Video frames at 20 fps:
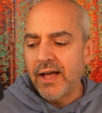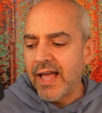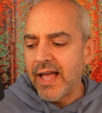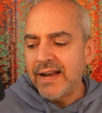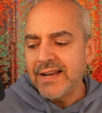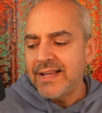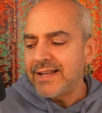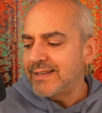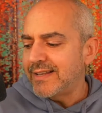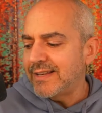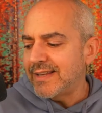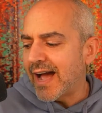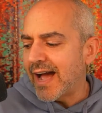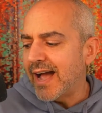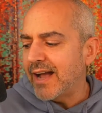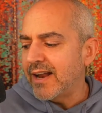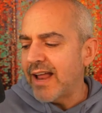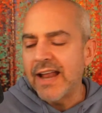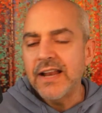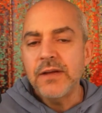
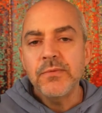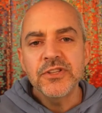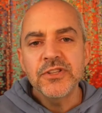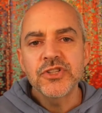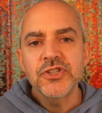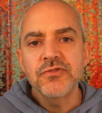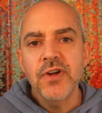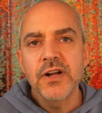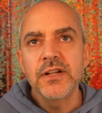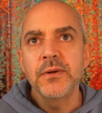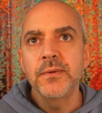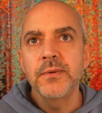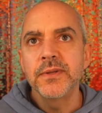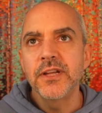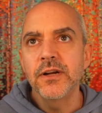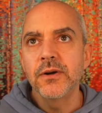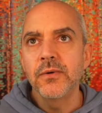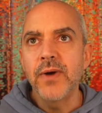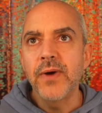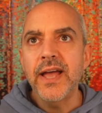Anyone struggling with
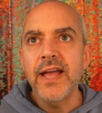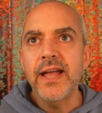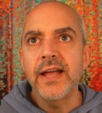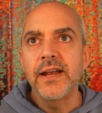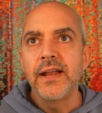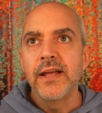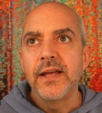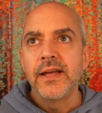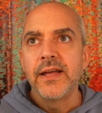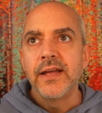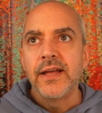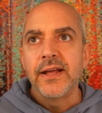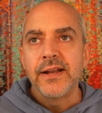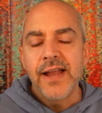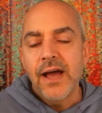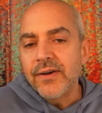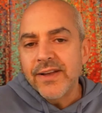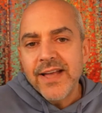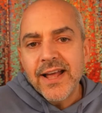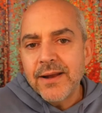their weight.
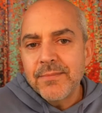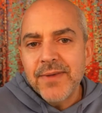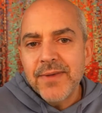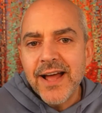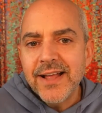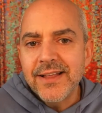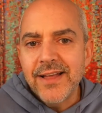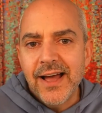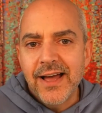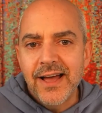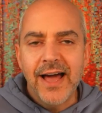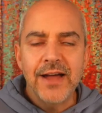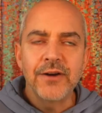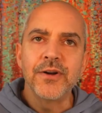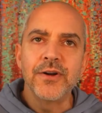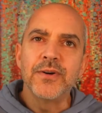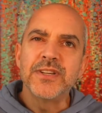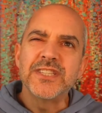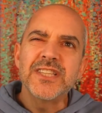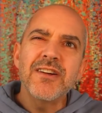Now, again, I
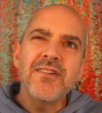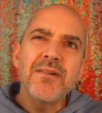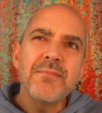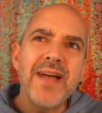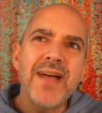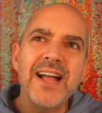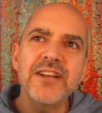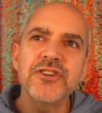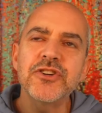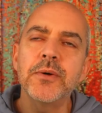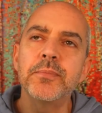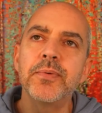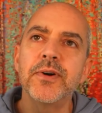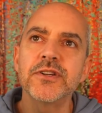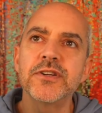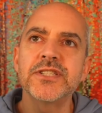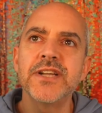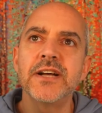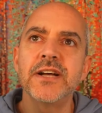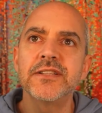don't know. Is there a magical
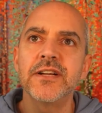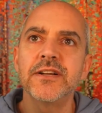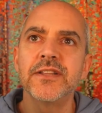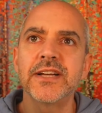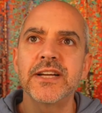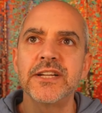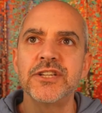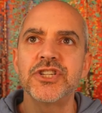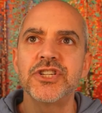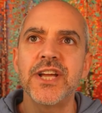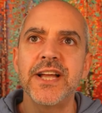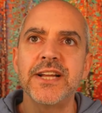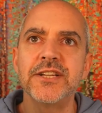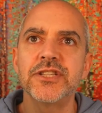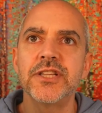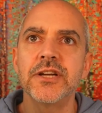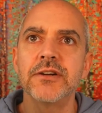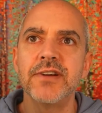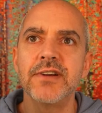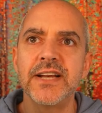person out there that can change
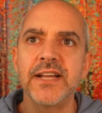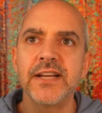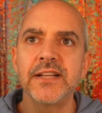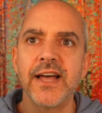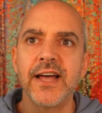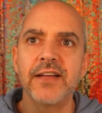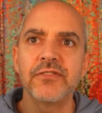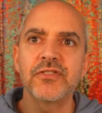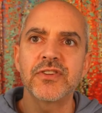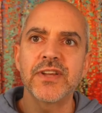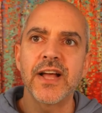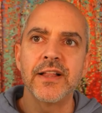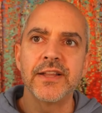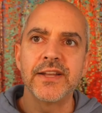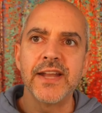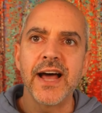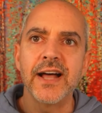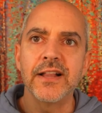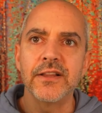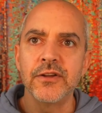their eating and lifestyle and
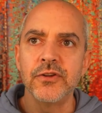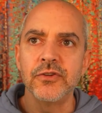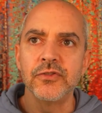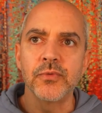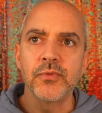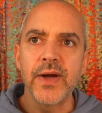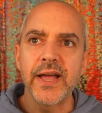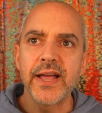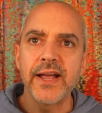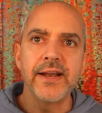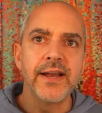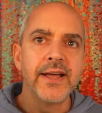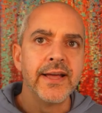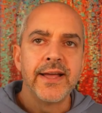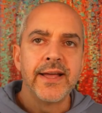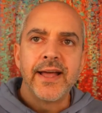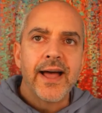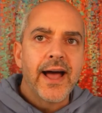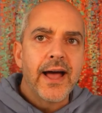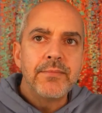not lose weight?
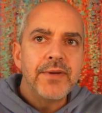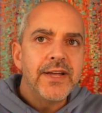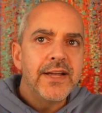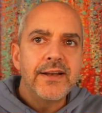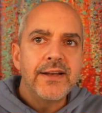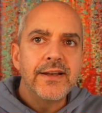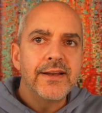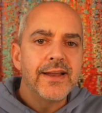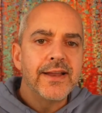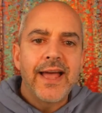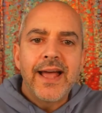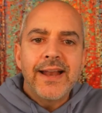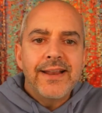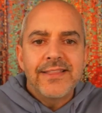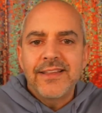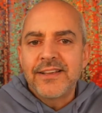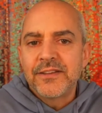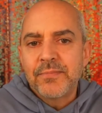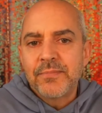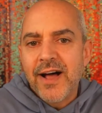I mean,
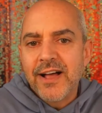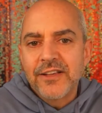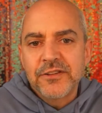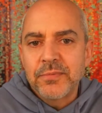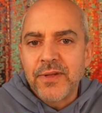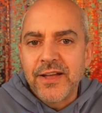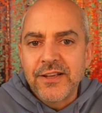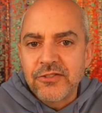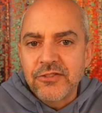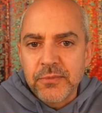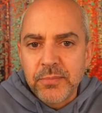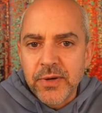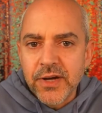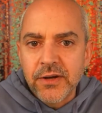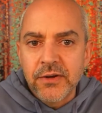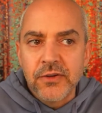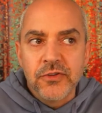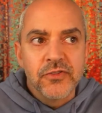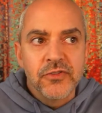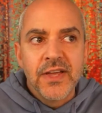anything's possible, I
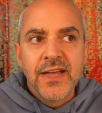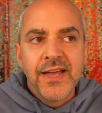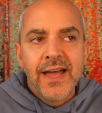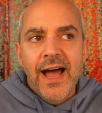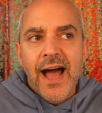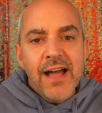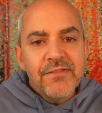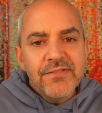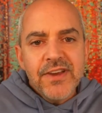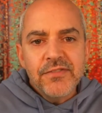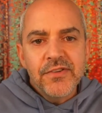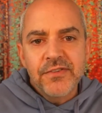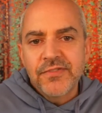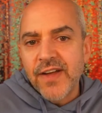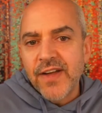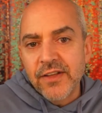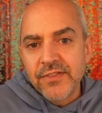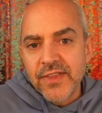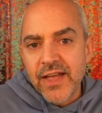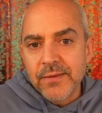suppose. I've never
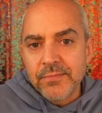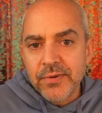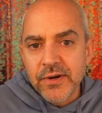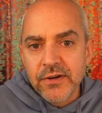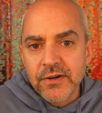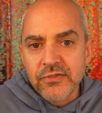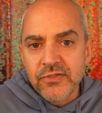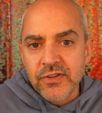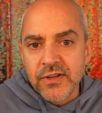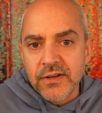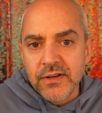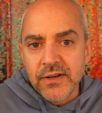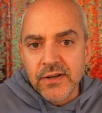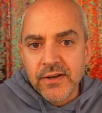found that person.